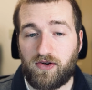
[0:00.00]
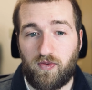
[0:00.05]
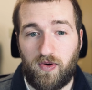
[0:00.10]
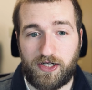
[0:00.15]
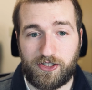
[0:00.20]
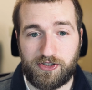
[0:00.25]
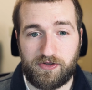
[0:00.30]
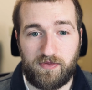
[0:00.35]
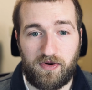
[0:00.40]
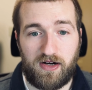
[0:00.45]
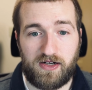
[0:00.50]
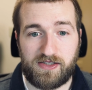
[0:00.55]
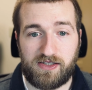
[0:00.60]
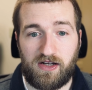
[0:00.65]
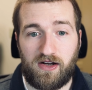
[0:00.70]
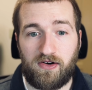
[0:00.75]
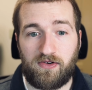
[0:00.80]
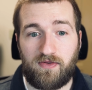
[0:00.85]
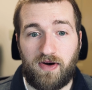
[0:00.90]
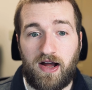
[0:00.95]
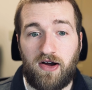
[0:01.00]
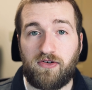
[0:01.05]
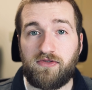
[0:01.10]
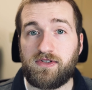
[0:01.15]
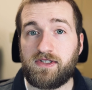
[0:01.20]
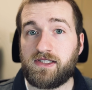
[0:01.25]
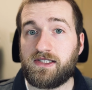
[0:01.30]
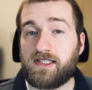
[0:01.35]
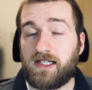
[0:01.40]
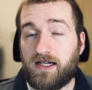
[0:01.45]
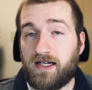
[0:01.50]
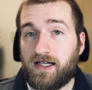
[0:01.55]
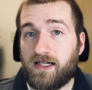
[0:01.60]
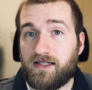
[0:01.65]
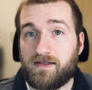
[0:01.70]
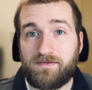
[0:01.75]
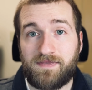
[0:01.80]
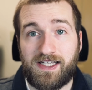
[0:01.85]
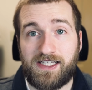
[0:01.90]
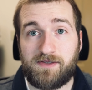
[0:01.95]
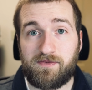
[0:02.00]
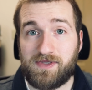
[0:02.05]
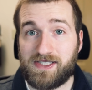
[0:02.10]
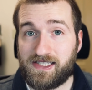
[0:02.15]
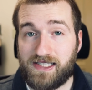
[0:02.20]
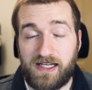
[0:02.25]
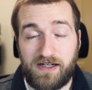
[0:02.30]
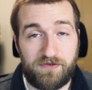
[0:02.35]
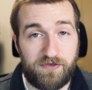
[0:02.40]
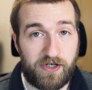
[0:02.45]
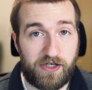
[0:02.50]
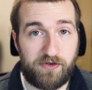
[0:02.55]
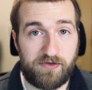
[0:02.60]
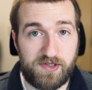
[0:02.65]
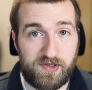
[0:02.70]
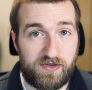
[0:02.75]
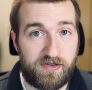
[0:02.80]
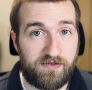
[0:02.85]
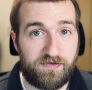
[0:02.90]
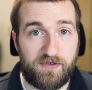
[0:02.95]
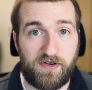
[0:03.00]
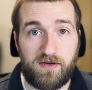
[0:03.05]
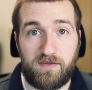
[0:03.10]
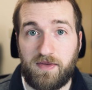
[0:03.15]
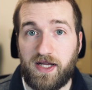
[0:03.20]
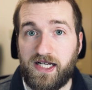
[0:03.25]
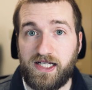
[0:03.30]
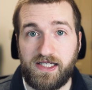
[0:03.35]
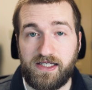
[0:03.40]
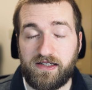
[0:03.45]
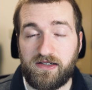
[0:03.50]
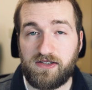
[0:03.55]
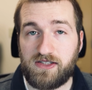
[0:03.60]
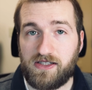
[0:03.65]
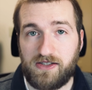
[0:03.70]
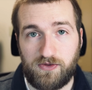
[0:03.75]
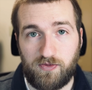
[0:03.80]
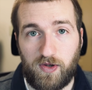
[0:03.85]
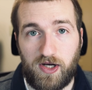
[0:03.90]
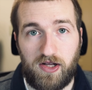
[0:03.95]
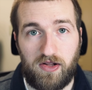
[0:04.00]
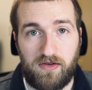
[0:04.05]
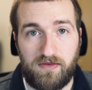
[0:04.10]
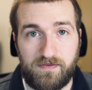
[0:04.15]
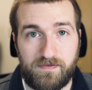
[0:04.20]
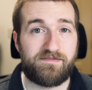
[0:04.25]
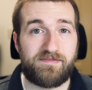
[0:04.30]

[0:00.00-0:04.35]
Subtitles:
question marks around his mistake frequency for many years as well.